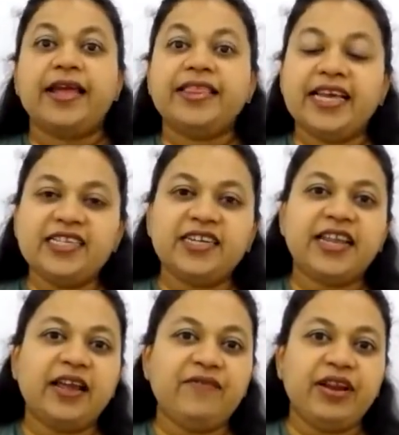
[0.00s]
That's
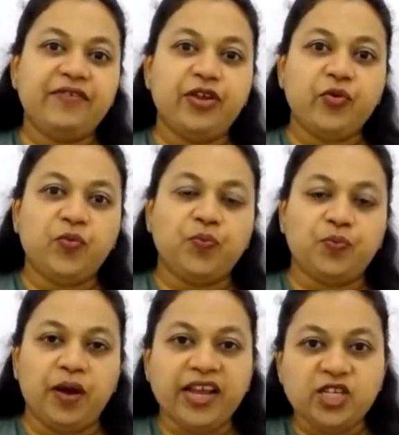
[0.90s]
the time whenever you
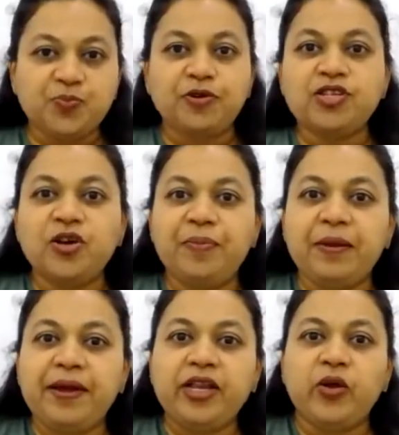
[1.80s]
expose your
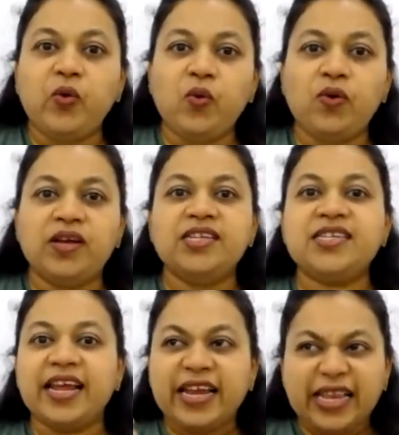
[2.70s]
baby to, it's
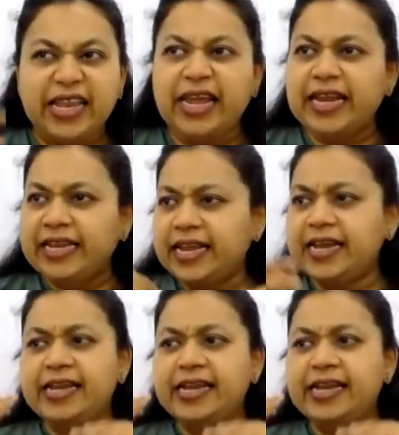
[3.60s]
like taking.